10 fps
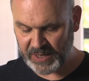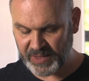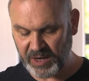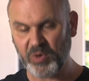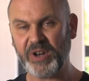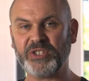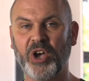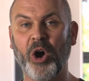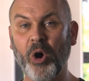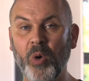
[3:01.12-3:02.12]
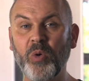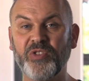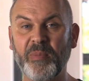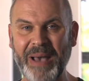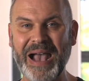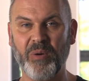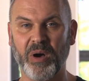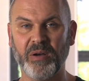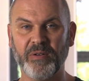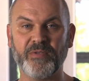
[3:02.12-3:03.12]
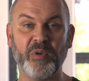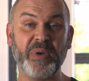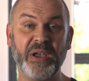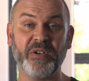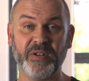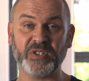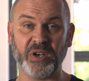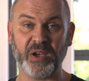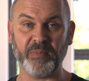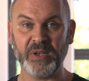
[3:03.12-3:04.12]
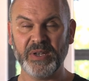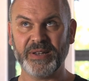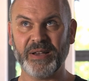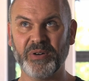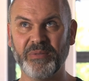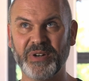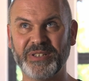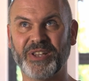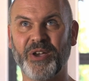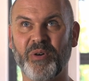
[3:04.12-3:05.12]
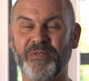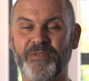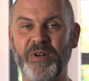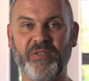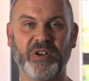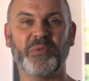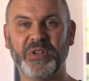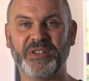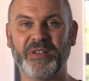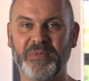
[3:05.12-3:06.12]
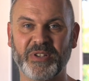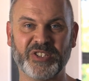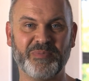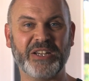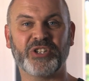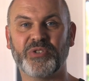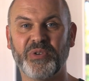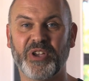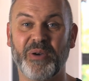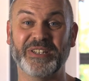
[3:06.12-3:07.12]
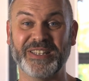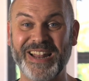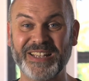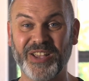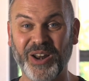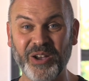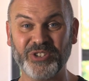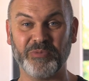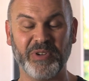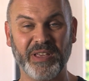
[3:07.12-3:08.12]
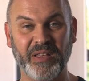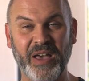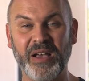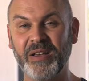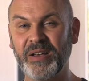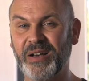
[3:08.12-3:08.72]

And then I want it to hold the power for a period of time. Now, I don't want it to go on forever. I don't want it to go smash through and go into the next classroom or anything like that.